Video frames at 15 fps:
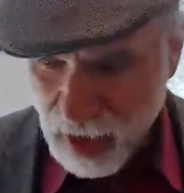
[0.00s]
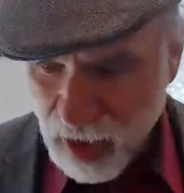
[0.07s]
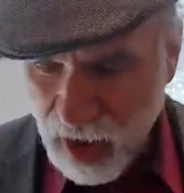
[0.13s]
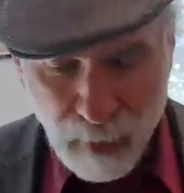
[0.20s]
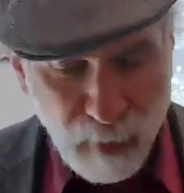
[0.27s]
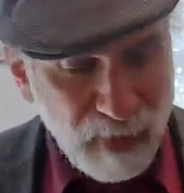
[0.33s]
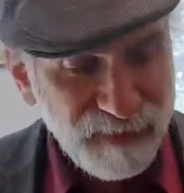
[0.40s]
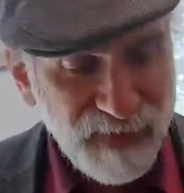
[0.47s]

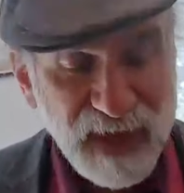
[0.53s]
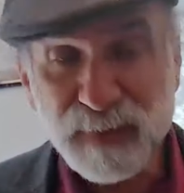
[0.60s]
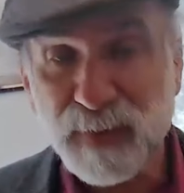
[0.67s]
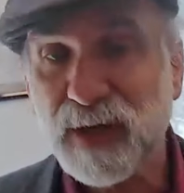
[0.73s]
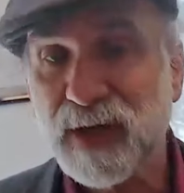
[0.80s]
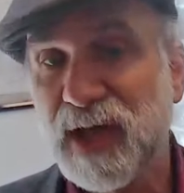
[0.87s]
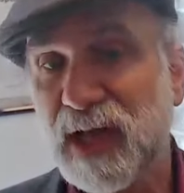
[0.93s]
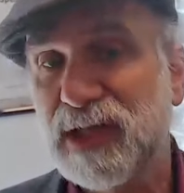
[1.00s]
I want
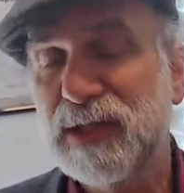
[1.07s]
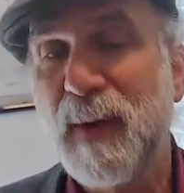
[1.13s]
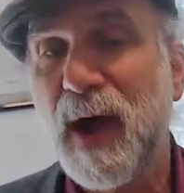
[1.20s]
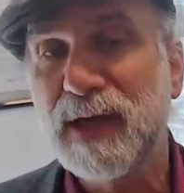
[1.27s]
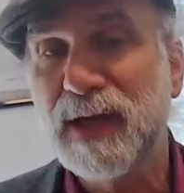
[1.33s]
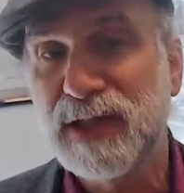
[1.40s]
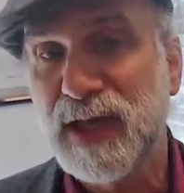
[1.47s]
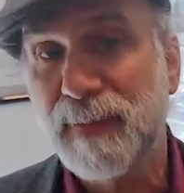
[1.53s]
Facebook to stop,
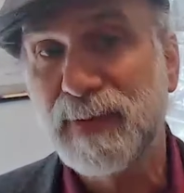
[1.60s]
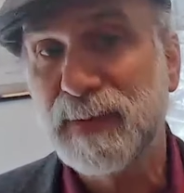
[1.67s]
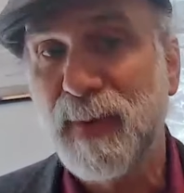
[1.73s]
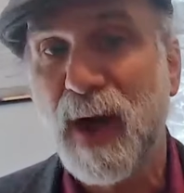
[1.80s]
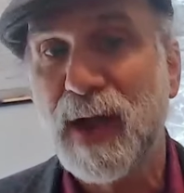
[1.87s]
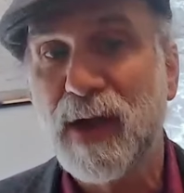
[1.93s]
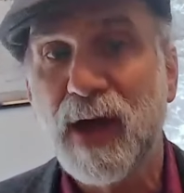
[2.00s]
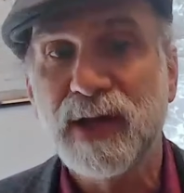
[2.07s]
spy, stop
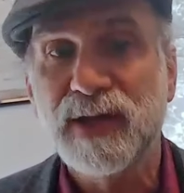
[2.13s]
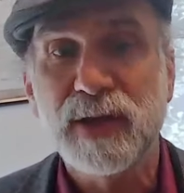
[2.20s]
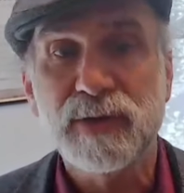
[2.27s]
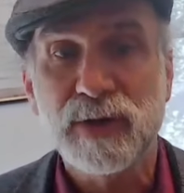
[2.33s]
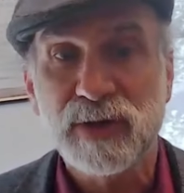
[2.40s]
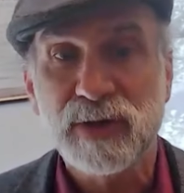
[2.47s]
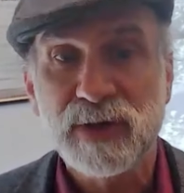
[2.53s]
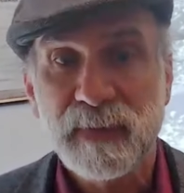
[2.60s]
spying on its
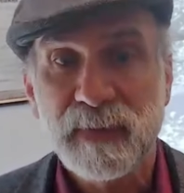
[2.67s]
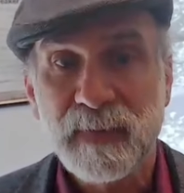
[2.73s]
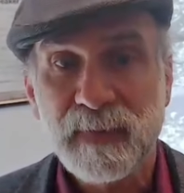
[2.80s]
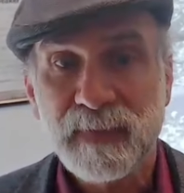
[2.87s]
users.